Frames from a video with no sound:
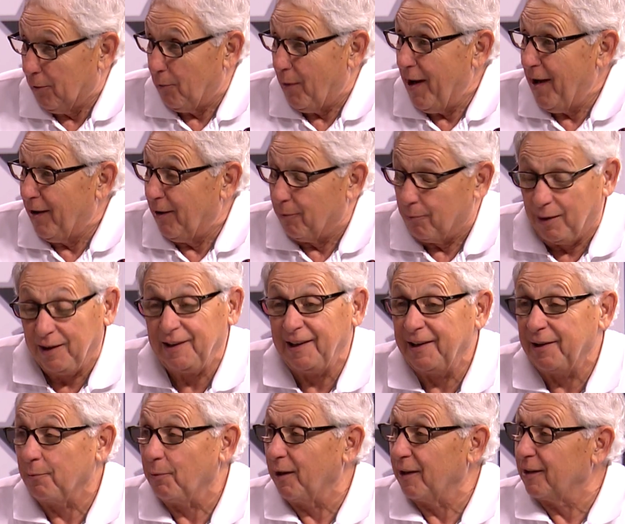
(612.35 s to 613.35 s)
Wow. Well,
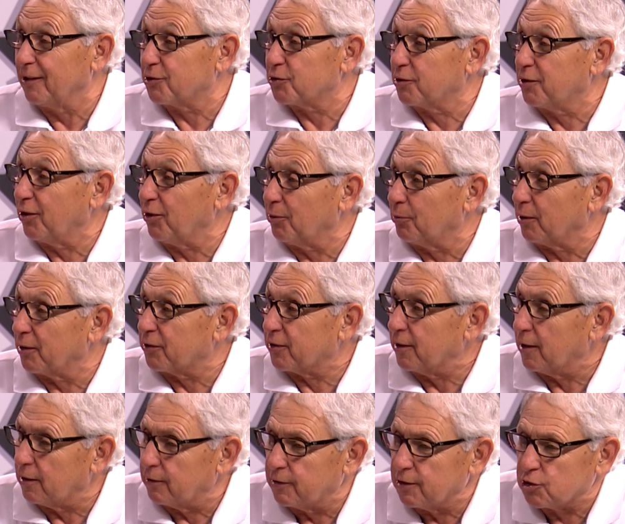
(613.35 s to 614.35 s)
anyway, let's deal with
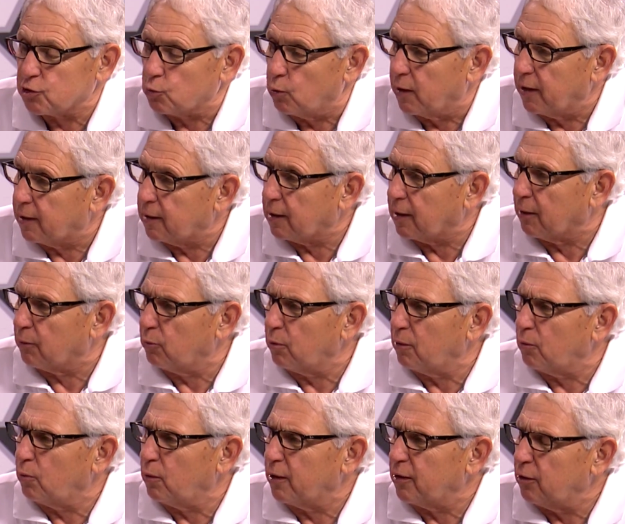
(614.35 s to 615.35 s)
this week.
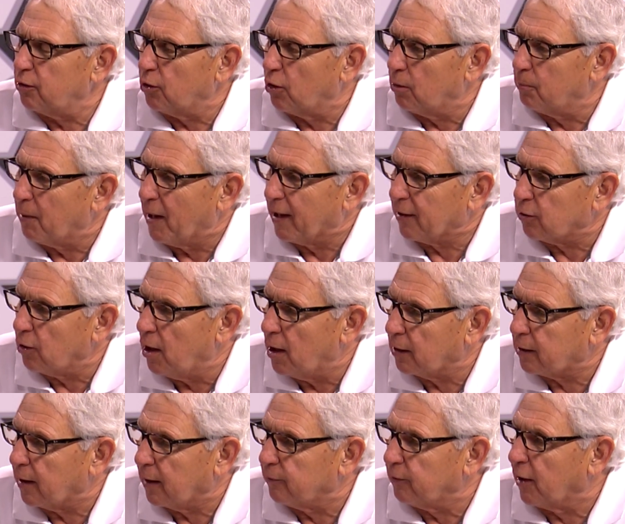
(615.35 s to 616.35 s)
What do you know about
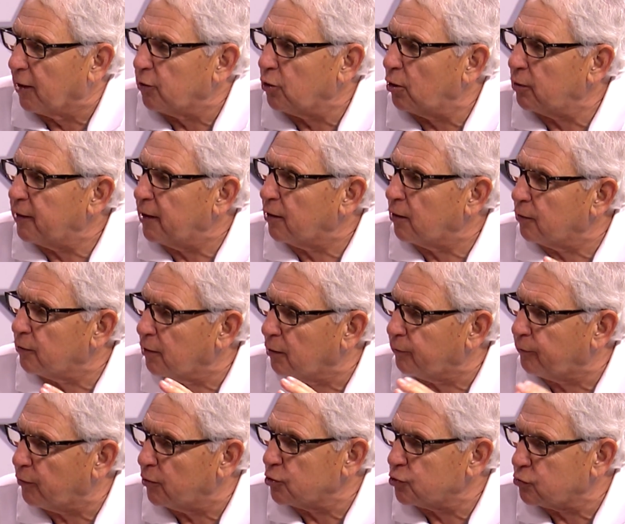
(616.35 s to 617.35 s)
Lockhaven? I know their
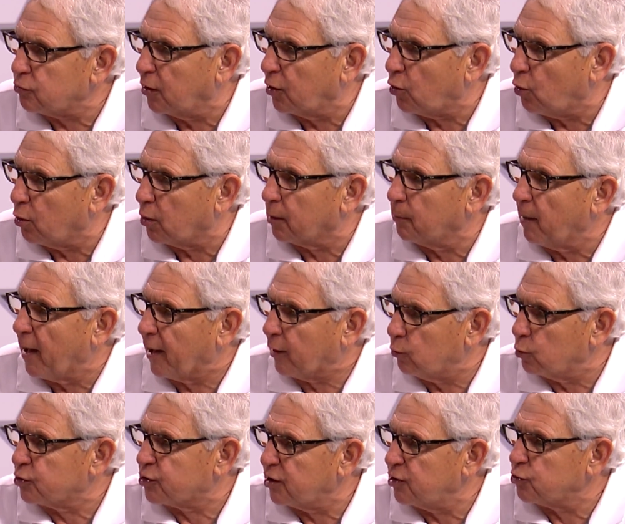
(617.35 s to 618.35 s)
first-string quarterback
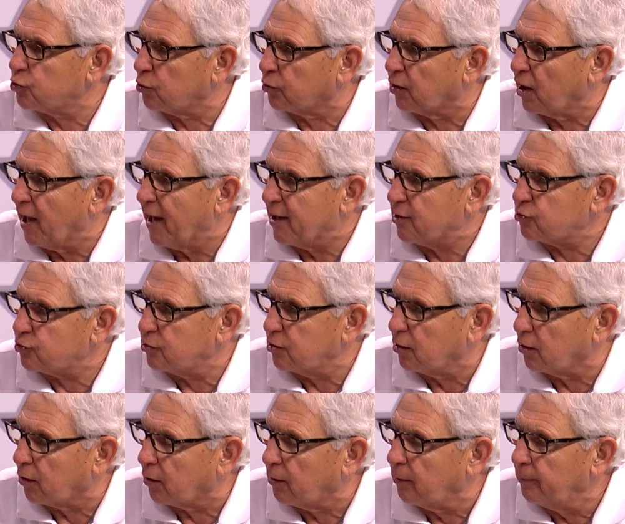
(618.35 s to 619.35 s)
was injured last
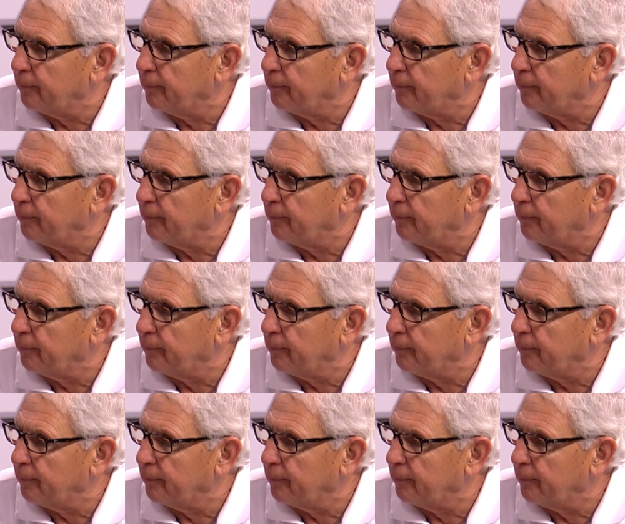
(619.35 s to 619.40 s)
year.